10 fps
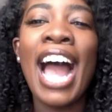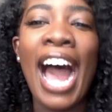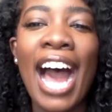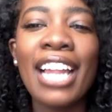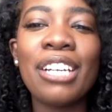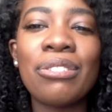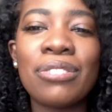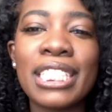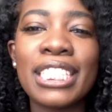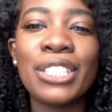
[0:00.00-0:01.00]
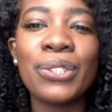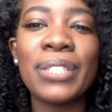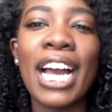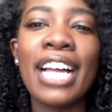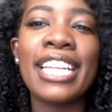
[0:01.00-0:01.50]

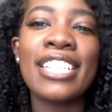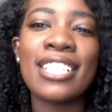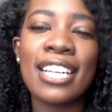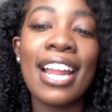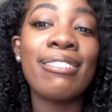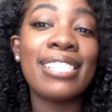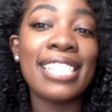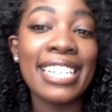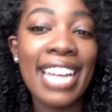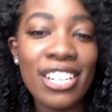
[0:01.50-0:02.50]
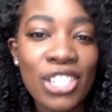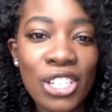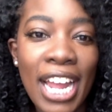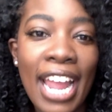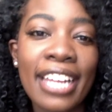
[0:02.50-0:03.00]
Hallelujah. They just announced it
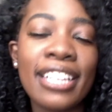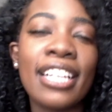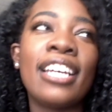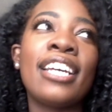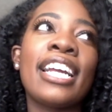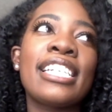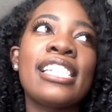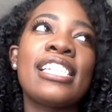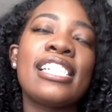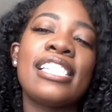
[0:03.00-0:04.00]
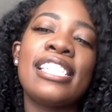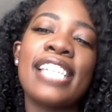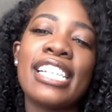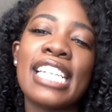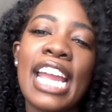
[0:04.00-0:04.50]
yesterday. The next season is
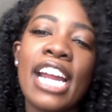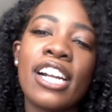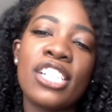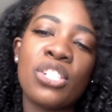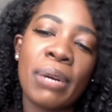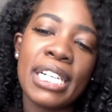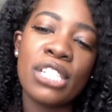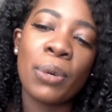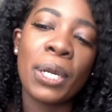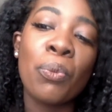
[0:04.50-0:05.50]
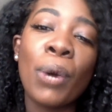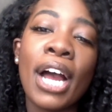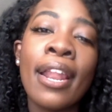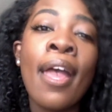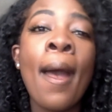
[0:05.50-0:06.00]
set to air in
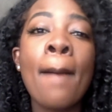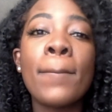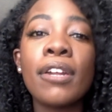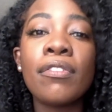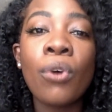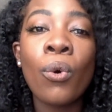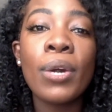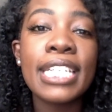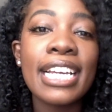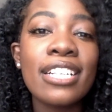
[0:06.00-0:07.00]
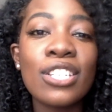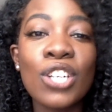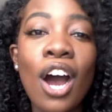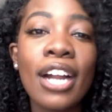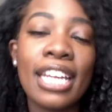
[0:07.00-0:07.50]
2021, but of course it is
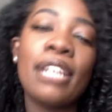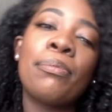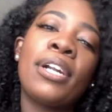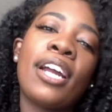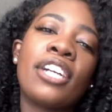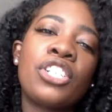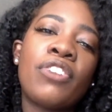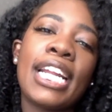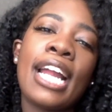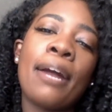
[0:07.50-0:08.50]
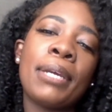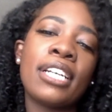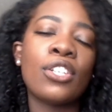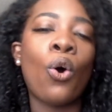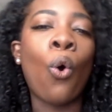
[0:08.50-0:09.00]
not in production right now because
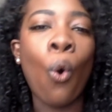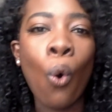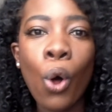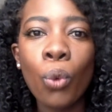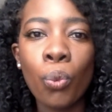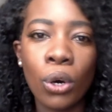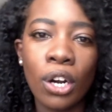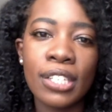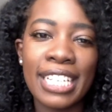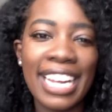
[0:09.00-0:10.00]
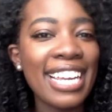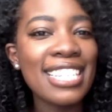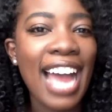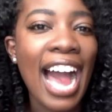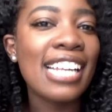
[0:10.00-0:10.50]
the whole world is
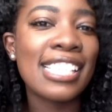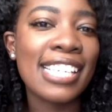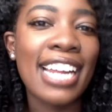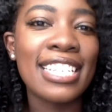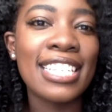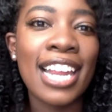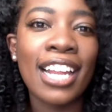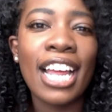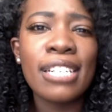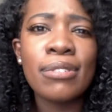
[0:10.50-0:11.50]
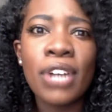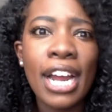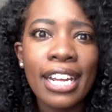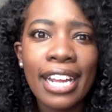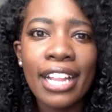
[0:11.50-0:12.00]
at a standstill as we try
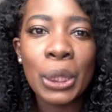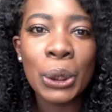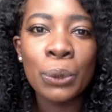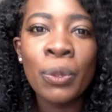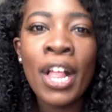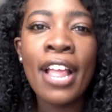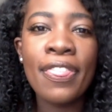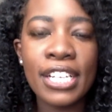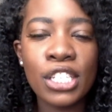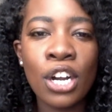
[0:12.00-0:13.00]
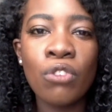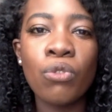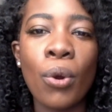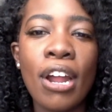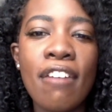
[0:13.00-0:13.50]
to get through this
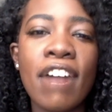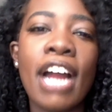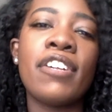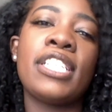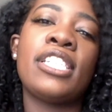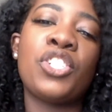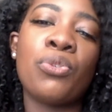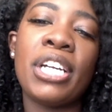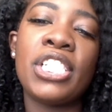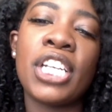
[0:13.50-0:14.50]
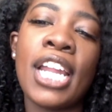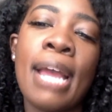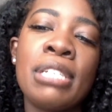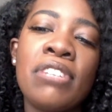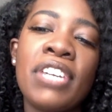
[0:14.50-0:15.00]
coronavirus situation.
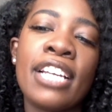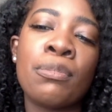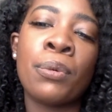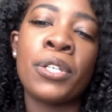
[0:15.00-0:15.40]
MTV has